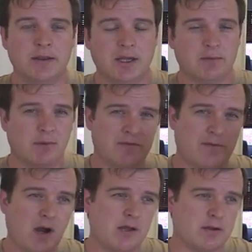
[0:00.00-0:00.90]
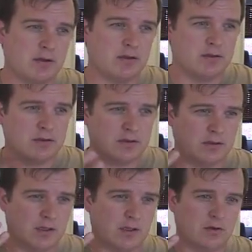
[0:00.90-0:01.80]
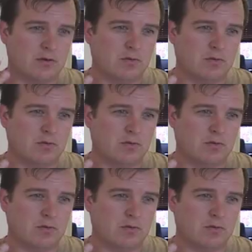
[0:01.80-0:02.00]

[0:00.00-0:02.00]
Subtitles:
Like my father, you know,